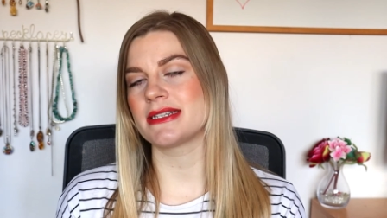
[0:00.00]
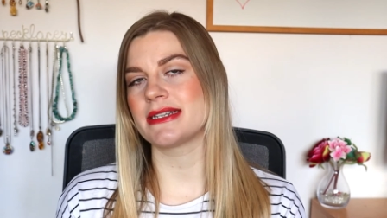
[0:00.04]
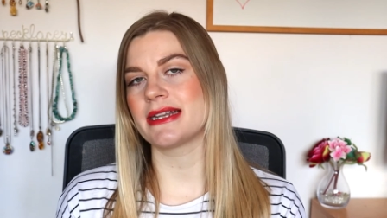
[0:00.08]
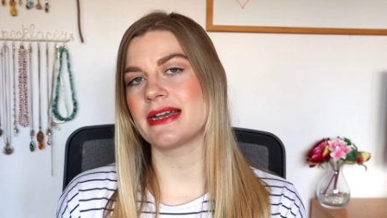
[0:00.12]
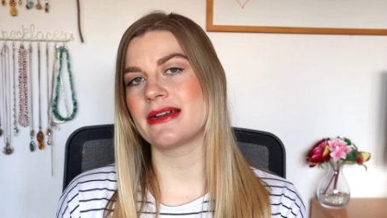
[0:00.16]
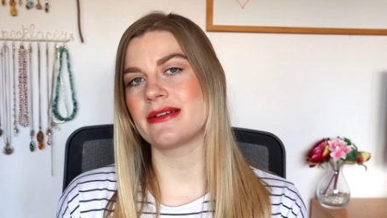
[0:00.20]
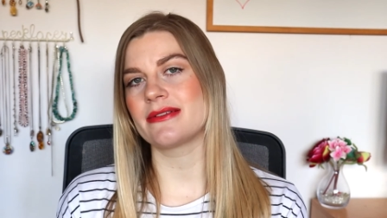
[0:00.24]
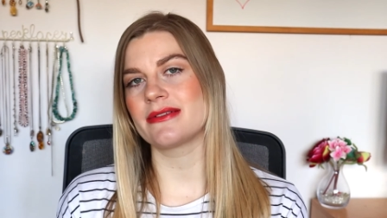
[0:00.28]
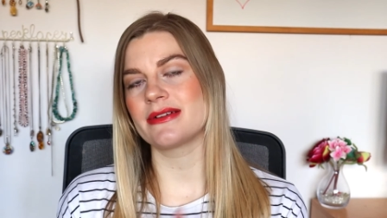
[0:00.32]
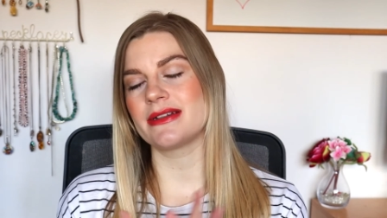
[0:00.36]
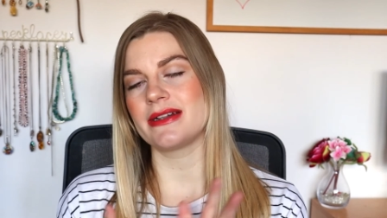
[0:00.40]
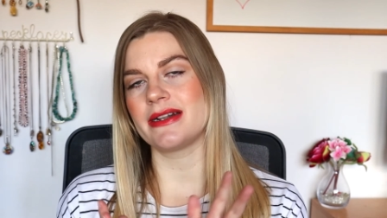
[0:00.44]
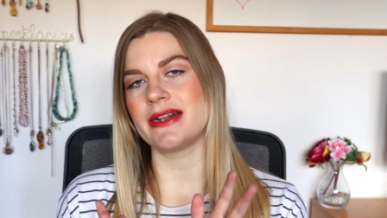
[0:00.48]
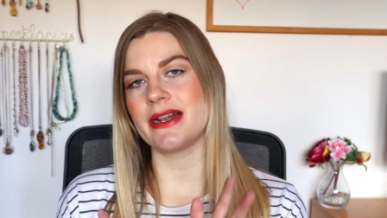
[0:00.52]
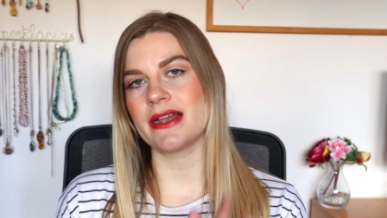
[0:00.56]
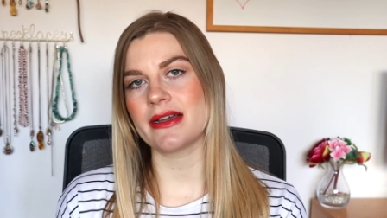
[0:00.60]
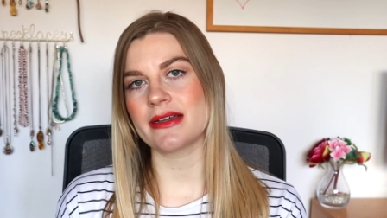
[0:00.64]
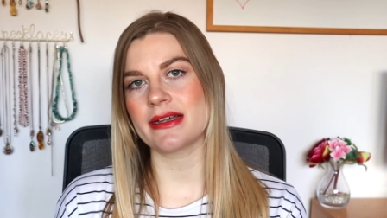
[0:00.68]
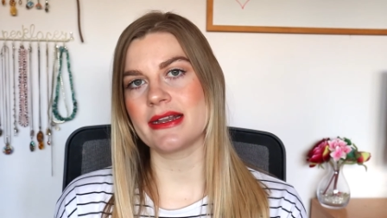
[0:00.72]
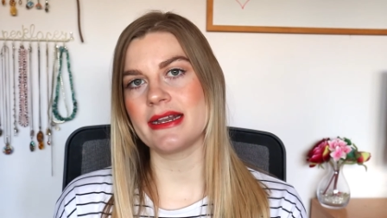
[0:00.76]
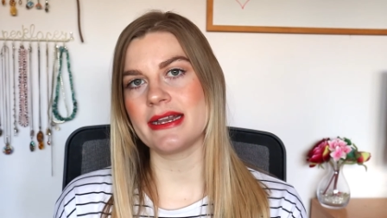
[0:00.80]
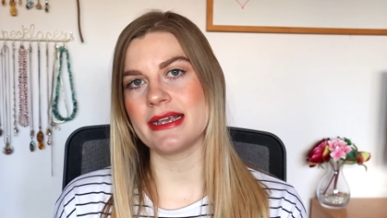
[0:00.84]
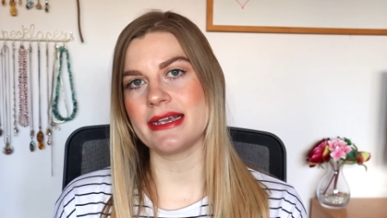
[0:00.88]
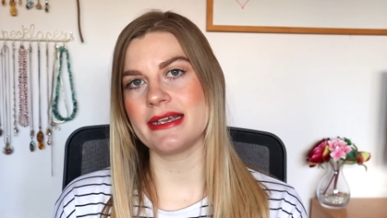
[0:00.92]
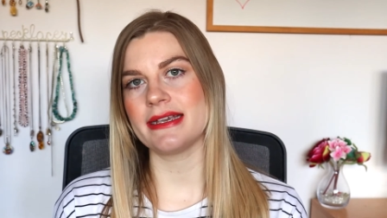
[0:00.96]
Now,
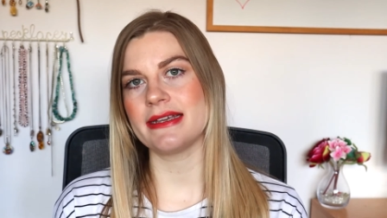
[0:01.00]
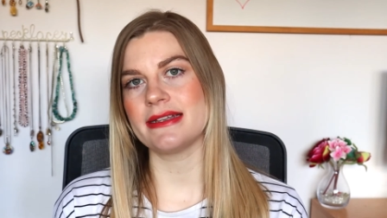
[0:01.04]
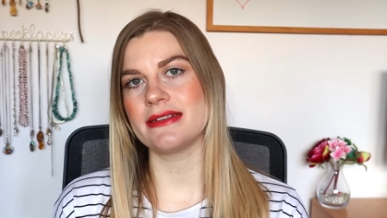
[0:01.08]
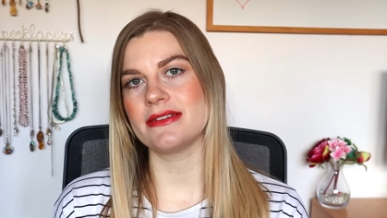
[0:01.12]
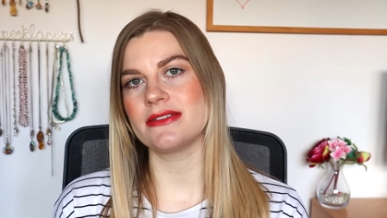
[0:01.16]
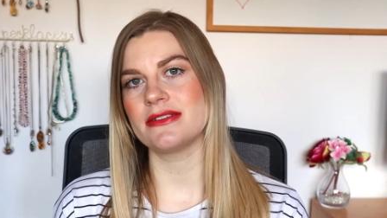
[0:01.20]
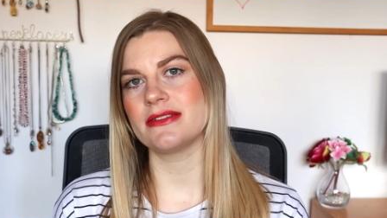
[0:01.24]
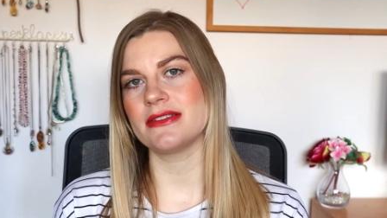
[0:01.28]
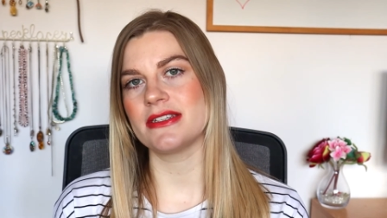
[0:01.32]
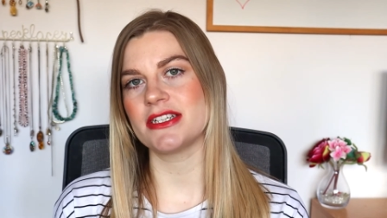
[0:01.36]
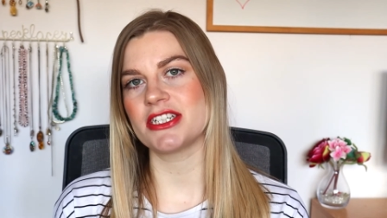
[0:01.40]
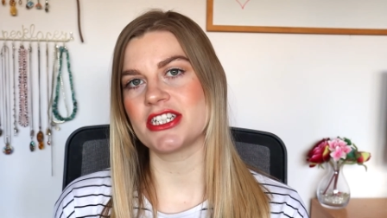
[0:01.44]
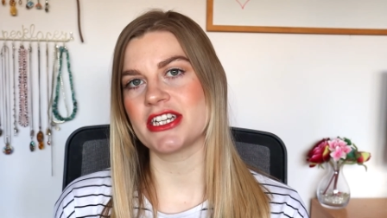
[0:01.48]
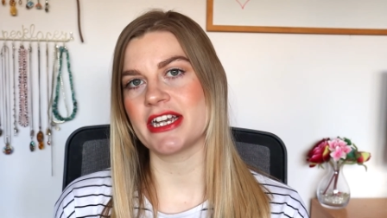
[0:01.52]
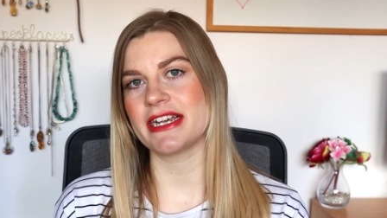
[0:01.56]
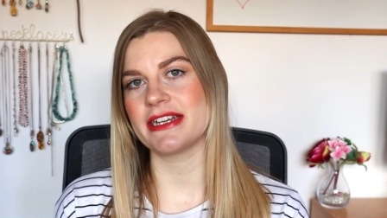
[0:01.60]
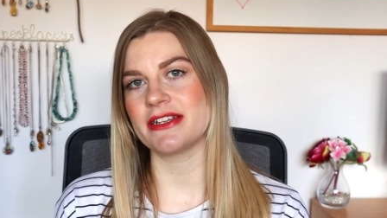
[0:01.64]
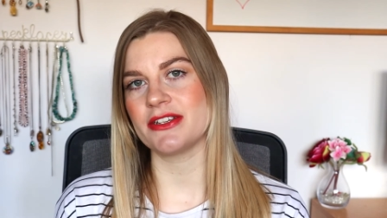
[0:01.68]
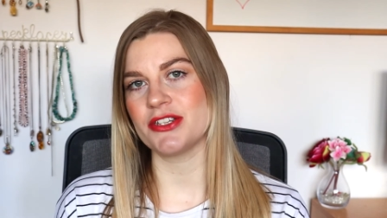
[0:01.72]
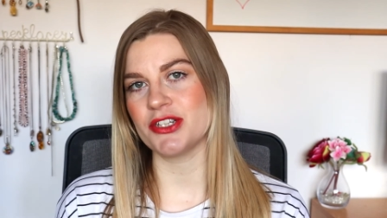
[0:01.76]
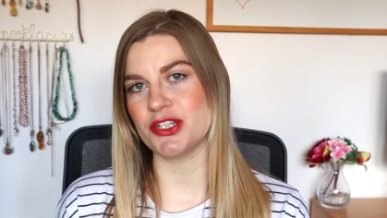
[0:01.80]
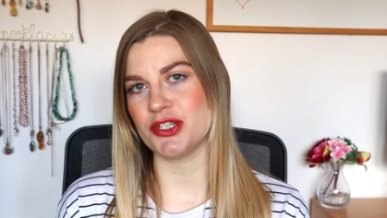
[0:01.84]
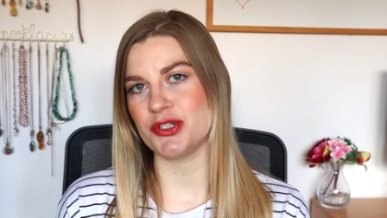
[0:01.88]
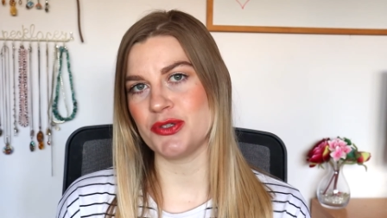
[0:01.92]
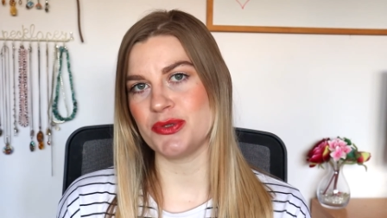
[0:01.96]
luckily, the shade
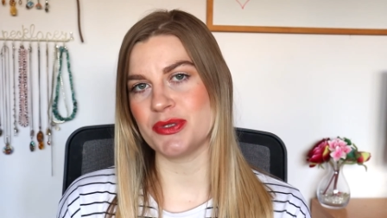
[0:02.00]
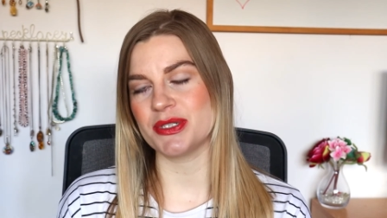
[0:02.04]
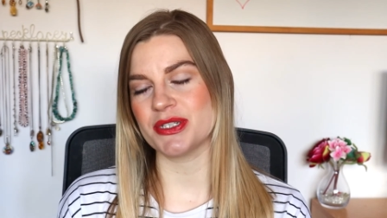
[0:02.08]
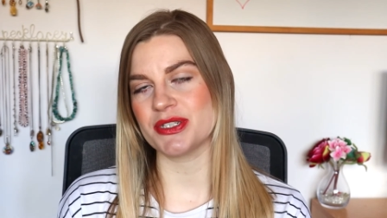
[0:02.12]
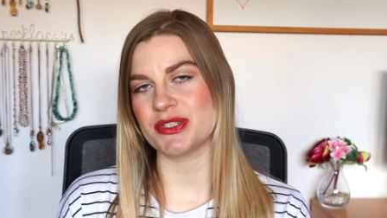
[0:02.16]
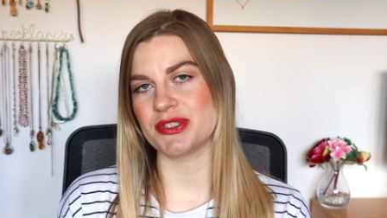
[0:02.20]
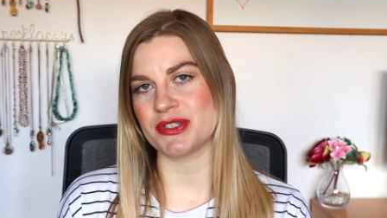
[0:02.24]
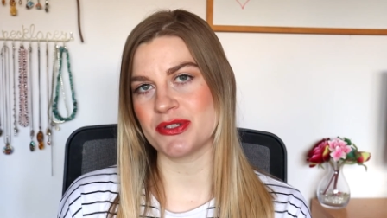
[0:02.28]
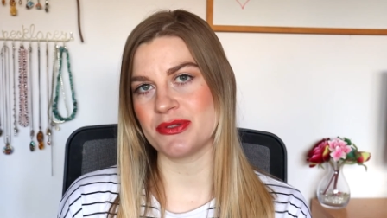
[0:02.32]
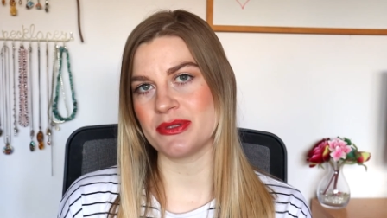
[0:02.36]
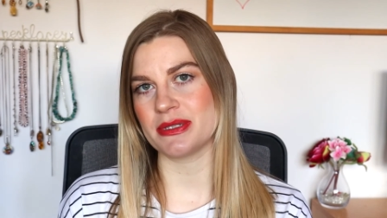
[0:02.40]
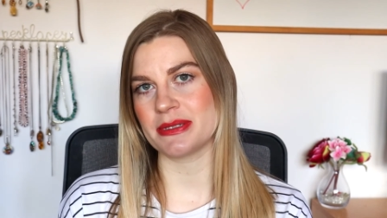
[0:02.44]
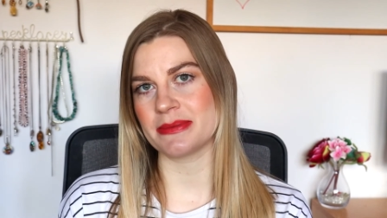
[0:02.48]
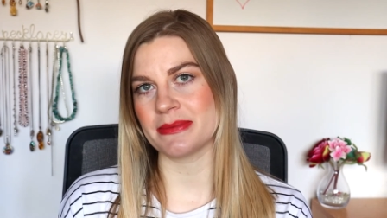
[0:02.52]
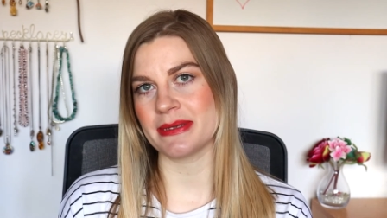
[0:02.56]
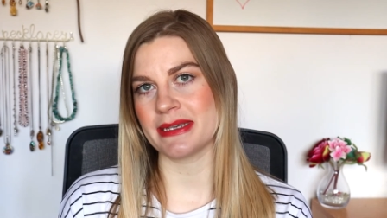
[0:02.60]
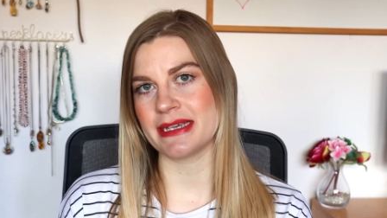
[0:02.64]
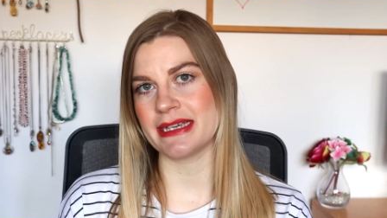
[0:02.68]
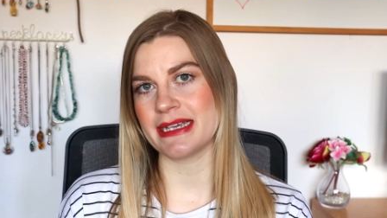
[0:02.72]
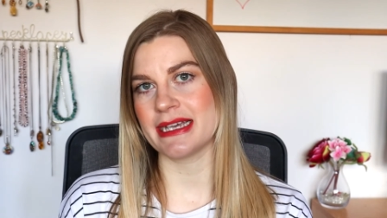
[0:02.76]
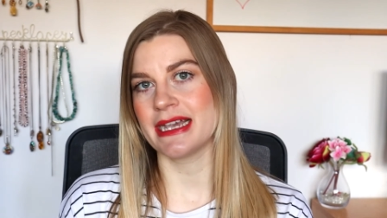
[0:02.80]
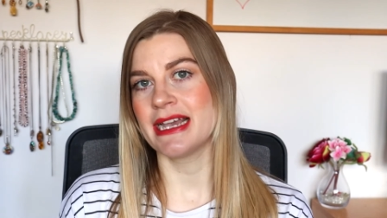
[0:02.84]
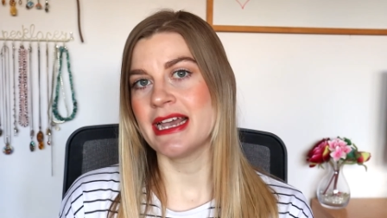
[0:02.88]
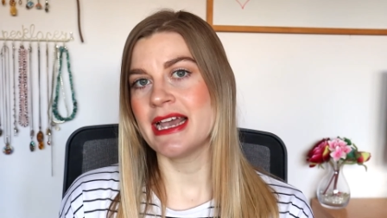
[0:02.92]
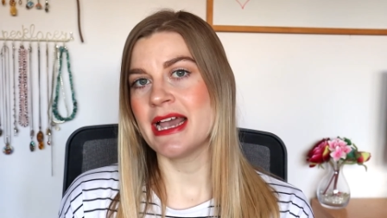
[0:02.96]
Nude suits
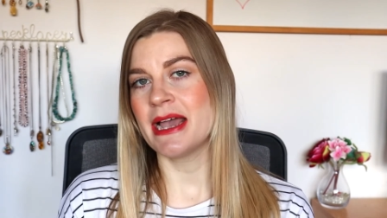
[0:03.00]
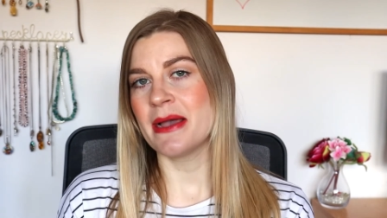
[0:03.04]
me,